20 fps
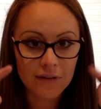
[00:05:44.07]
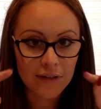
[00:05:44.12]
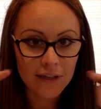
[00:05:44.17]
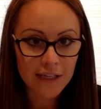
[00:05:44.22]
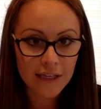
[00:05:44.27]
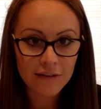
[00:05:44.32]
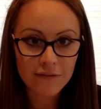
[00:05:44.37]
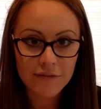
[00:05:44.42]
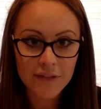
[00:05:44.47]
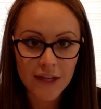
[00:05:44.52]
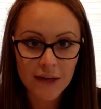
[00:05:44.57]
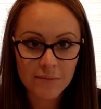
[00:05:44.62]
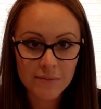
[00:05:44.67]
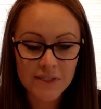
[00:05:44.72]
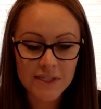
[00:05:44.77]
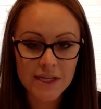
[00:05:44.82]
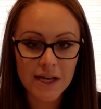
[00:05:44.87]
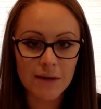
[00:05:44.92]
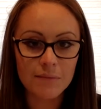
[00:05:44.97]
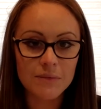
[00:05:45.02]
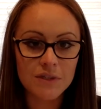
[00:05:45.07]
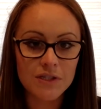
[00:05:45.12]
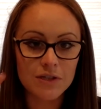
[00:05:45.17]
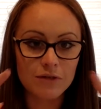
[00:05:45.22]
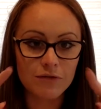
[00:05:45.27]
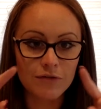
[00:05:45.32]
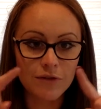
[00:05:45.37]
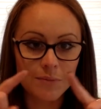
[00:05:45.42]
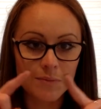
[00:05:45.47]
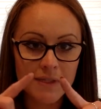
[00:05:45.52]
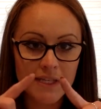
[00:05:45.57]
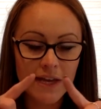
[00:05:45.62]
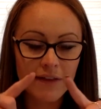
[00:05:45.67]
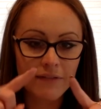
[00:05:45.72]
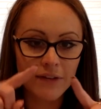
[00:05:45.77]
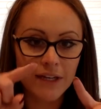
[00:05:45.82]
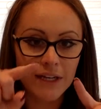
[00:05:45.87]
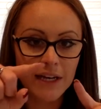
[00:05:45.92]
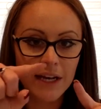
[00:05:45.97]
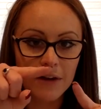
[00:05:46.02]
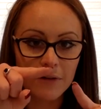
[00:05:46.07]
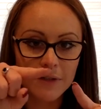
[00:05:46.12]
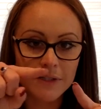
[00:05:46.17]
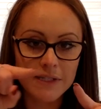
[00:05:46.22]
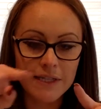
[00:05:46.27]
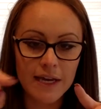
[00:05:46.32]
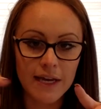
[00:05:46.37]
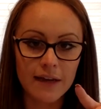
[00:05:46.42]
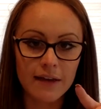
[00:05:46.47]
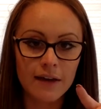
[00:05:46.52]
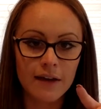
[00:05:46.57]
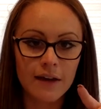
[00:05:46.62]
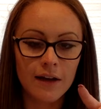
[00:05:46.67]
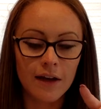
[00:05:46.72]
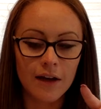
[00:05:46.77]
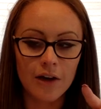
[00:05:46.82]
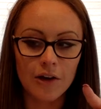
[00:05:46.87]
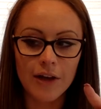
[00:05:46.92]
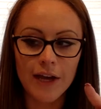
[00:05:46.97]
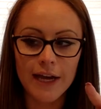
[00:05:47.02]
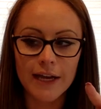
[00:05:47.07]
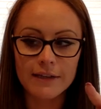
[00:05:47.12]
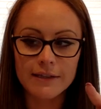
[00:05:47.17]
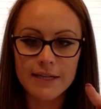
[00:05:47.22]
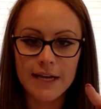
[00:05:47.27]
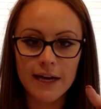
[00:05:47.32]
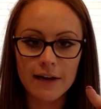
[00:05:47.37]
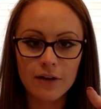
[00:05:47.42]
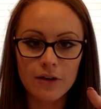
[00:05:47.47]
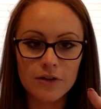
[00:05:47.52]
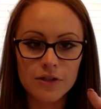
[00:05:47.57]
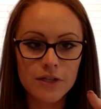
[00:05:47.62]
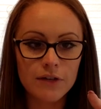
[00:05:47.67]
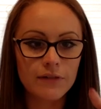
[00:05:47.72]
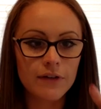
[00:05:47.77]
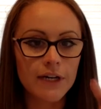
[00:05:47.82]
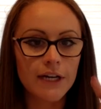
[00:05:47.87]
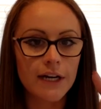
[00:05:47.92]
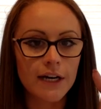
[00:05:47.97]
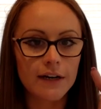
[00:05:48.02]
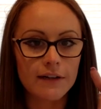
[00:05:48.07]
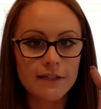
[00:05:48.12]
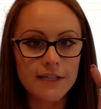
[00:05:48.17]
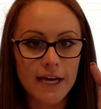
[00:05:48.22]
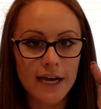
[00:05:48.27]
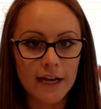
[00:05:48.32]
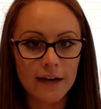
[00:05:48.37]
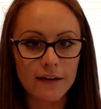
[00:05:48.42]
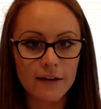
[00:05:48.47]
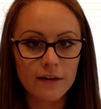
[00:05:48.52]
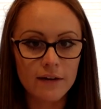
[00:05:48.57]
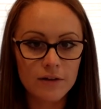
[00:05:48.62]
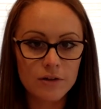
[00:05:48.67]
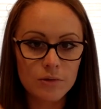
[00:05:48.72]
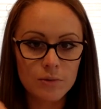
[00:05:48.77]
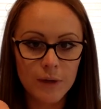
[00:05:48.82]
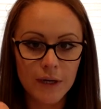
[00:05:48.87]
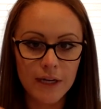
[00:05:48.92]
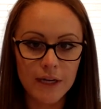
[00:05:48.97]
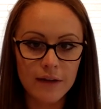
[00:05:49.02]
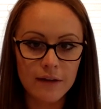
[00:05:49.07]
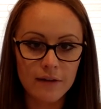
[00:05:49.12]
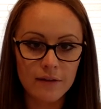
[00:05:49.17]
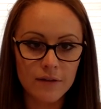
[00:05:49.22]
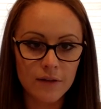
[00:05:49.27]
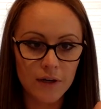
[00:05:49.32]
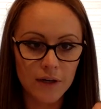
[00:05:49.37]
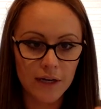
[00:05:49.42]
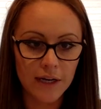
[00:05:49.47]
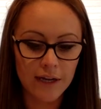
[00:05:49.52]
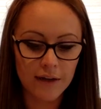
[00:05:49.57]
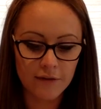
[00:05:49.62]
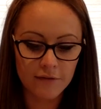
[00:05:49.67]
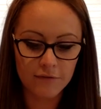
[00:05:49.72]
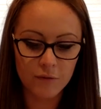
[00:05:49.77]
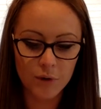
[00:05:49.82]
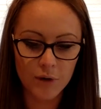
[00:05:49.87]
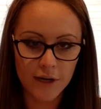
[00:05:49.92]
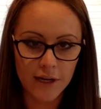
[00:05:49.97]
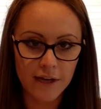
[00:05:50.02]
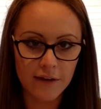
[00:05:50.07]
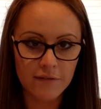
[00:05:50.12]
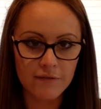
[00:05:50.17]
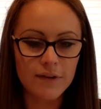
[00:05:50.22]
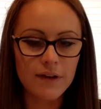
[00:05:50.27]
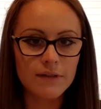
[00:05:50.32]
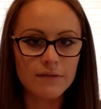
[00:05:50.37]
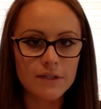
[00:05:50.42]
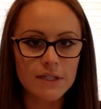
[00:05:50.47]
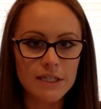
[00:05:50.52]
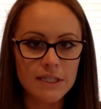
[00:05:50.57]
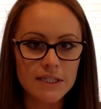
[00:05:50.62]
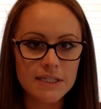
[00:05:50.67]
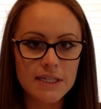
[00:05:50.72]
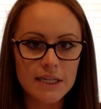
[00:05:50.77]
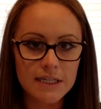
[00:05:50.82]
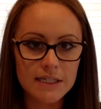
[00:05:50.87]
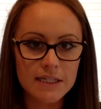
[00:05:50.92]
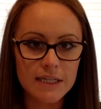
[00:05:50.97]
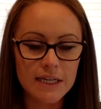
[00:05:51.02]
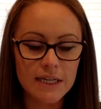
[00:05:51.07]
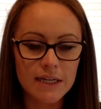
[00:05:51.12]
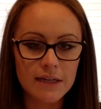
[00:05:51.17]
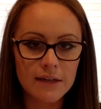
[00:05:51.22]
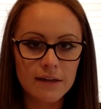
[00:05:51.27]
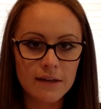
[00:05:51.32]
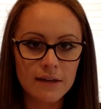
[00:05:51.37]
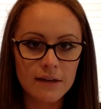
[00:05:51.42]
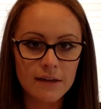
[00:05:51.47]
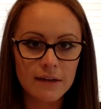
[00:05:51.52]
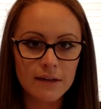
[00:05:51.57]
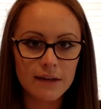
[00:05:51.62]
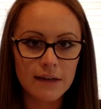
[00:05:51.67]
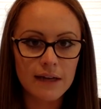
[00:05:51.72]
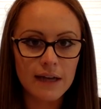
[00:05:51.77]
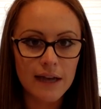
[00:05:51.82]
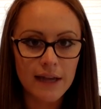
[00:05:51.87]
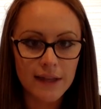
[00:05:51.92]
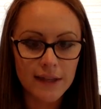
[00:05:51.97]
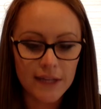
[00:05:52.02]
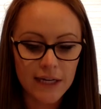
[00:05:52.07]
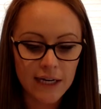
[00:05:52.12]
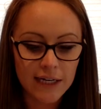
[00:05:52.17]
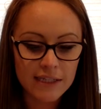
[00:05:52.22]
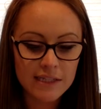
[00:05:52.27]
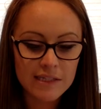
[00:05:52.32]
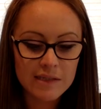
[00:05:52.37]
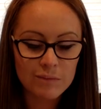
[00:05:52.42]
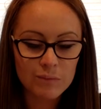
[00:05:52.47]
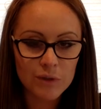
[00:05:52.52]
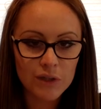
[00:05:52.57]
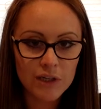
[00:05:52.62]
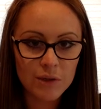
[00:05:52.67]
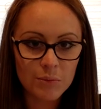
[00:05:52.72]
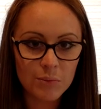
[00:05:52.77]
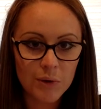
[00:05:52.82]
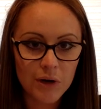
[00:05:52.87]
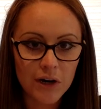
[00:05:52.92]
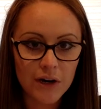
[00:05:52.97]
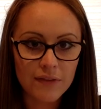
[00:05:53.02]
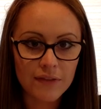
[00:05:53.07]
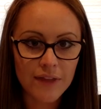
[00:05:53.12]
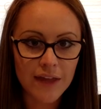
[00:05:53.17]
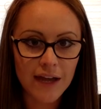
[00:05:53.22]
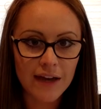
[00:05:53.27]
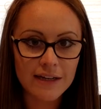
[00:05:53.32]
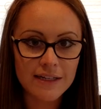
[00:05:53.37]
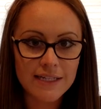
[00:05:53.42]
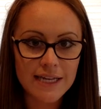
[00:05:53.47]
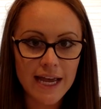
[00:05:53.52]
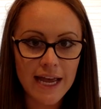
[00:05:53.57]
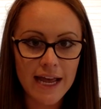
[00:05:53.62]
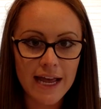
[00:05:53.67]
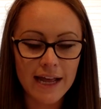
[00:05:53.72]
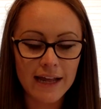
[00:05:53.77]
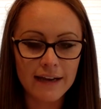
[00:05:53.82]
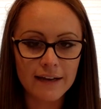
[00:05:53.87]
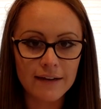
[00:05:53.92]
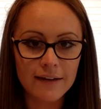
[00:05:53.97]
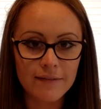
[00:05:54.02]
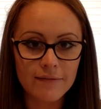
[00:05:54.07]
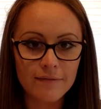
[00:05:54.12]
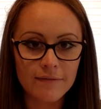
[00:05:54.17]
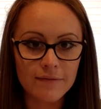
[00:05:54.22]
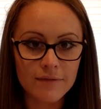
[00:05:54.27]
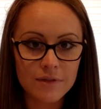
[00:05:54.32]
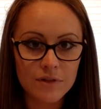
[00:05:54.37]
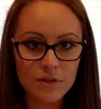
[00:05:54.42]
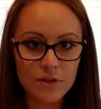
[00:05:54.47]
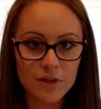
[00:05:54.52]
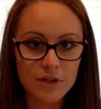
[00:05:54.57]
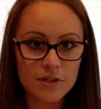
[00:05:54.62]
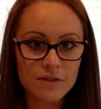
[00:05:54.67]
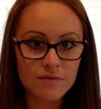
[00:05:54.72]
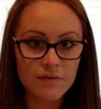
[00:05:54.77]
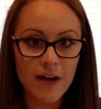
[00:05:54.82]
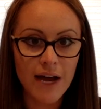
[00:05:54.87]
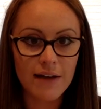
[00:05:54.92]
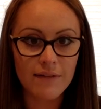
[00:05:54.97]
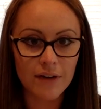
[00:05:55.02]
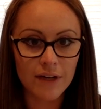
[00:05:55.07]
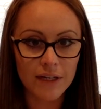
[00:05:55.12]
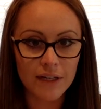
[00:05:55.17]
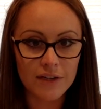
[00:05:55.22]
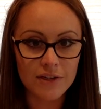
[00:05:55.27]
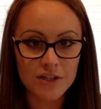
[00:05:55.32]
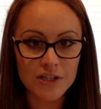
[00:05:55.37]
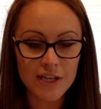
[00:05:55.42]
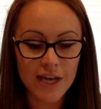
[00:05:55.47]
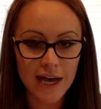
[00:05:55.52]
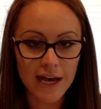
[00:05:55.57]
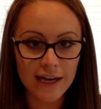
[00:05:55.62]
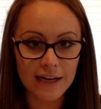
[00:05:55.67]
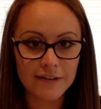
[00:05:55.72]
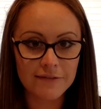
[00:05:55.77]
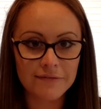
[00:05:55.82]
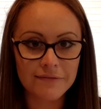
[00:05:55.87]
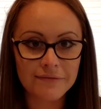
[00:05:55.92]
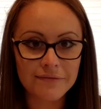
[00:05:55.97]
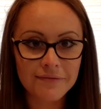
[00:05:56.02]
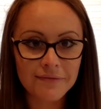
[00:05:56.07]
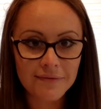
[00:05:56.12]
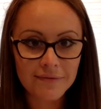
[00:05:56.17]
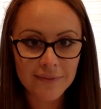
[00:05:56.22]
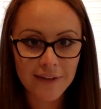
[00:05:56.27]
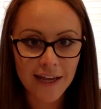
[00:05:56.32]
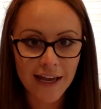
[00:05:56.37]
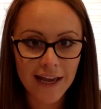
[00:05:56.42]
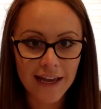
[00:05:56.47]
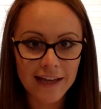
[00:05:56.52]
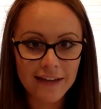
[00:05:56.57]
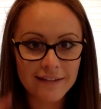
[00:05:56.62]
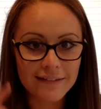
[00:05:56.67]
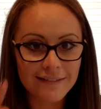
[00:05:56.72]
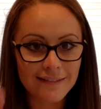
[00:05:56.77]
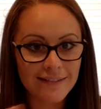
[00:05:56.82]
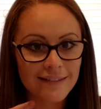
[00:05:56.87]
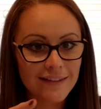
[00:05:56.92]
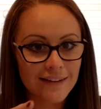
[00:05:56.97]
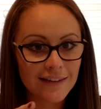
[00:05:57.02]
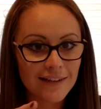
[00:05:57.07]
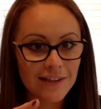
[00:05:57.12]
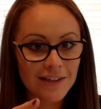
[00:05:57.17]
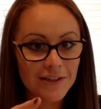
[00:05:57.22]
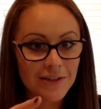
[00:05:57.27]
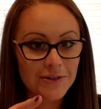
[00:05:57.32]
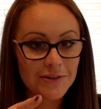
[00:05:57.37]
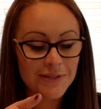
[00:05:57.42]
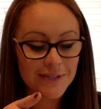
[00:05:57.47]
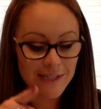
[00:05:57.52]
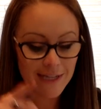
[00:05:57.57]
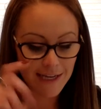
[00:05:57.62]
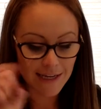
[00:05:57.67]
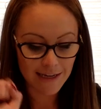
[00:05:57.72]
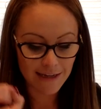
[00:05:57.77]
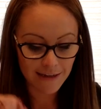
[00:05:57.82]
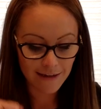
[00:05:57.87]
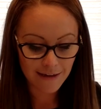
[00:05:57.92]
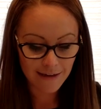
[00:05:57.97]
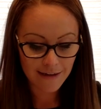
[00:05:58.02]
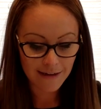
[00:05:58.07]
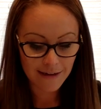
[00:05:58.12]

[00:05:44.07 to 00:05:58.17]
give them some. So from 70, I would say, okay, 10 goes over here, 10, 20, 30, 40, 50, 60, and then I'd split apart that 10, so there's 5 on each side, okay? You see,